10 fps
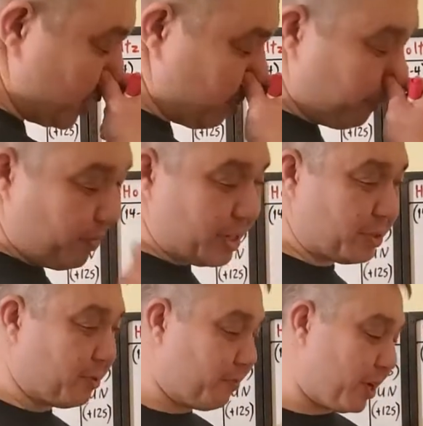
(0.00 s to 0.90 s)
a
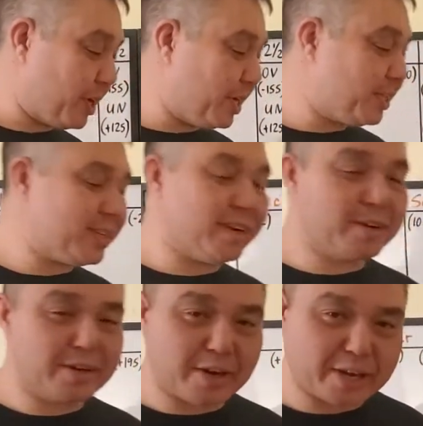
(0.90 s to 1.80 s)
professional fighter. He's the
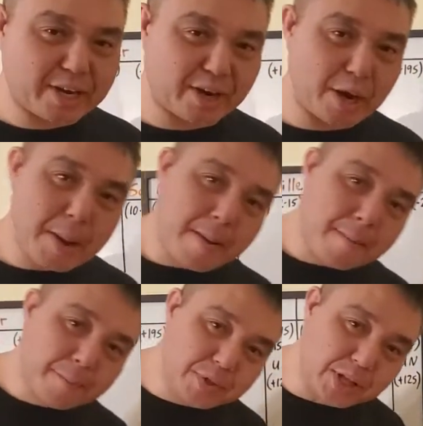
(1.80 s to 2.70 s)
underdog here
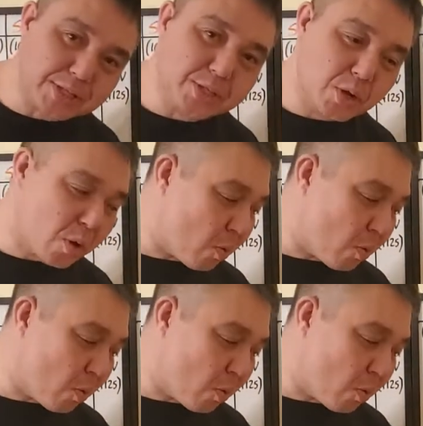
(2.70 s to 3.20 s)
plus